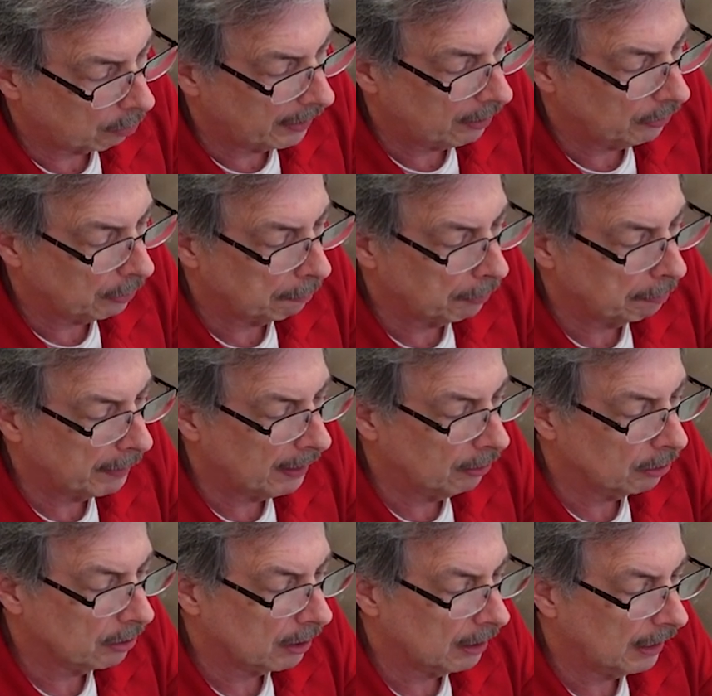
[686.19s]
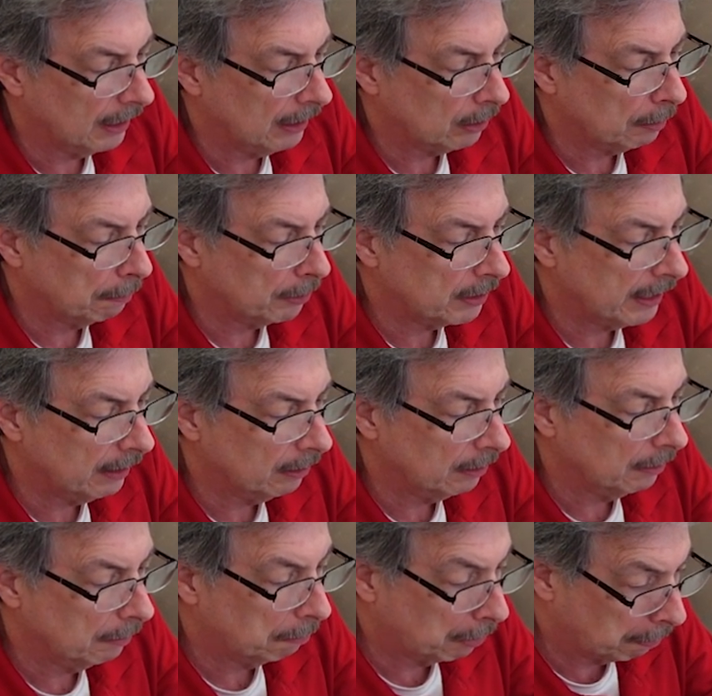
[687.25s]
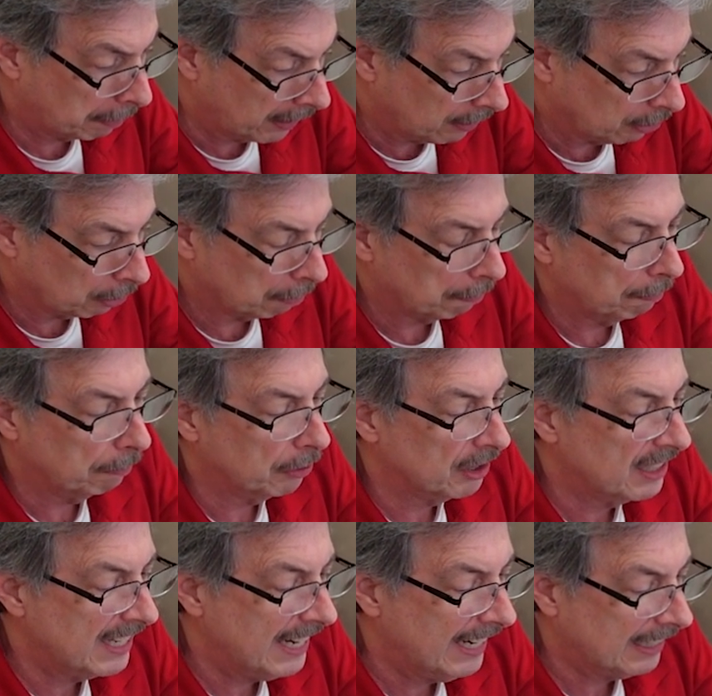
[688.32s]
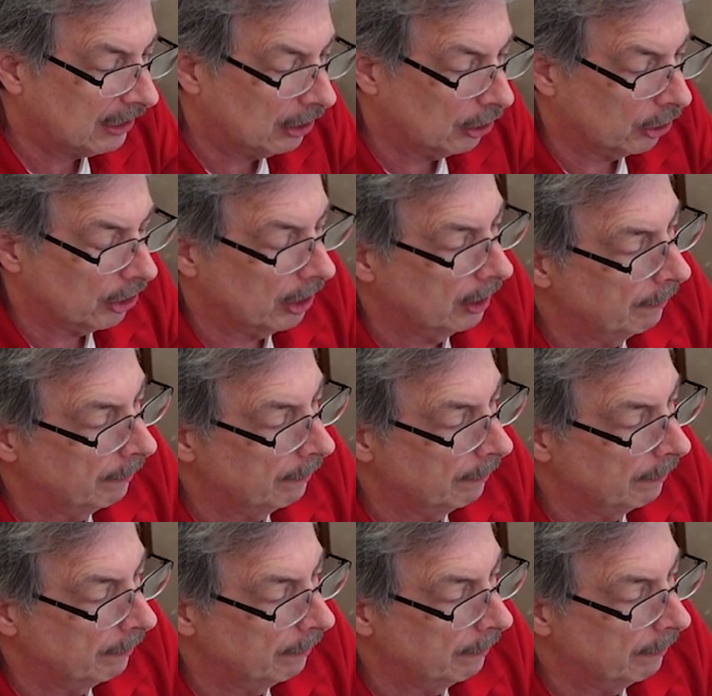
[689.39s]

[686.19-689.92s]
around. The propeller is going to hit the propeller protector,